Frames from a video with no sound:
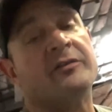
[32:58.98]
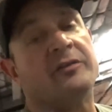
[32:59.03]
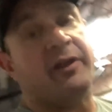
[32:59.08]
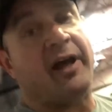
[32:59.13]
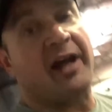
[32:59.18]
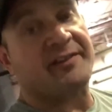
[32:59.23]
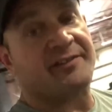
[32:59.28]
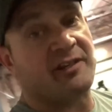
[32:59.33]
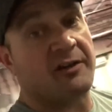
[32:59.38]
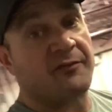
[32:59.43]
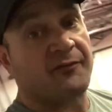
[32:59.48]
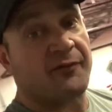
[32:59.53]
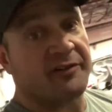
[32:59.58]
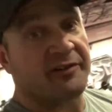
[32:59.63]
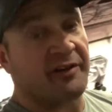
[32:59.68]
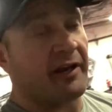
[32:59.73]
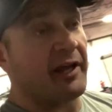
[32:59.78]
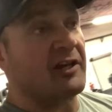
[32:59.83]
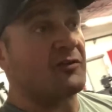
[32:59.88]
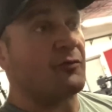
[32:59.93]
Well, that's it for
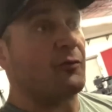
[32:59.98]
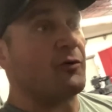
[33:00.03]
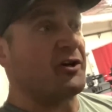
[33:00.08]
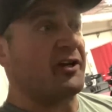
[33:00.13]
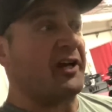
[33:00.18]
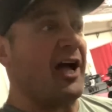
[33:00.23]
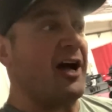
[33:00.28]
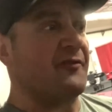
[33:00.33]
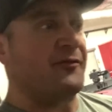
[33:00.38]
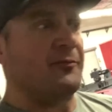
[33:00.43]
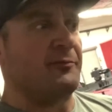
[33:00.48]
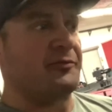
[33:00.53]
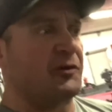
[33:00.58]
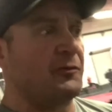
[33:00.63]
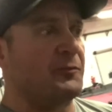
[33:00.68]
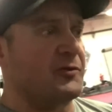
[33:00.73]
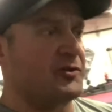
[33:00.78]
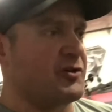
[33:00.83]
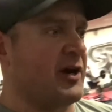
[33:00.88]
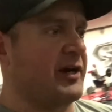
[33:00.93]
today's workout from
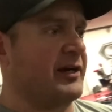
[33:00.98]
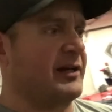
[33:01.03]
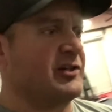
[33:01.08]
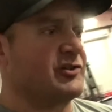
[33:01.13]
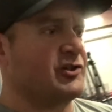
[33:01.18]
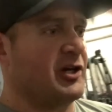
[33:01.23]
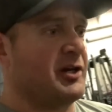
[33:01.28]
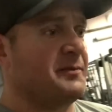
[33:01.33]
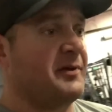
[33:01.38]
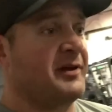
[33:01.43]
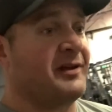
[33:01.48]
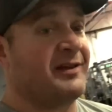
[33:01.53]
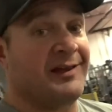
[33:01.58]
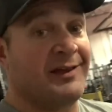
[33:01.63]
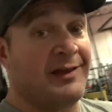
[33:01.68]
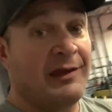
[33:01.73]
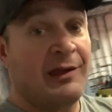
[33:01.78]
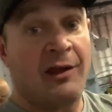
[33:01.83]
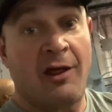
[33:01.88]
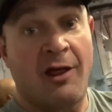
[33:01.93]
Super Training Gym,
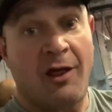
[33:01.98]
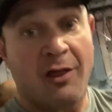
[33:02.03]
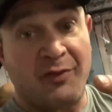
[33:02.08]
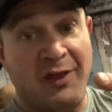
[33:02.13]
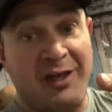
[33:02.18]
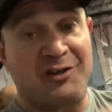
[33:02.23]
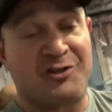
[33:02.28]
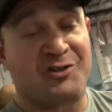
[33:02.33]
the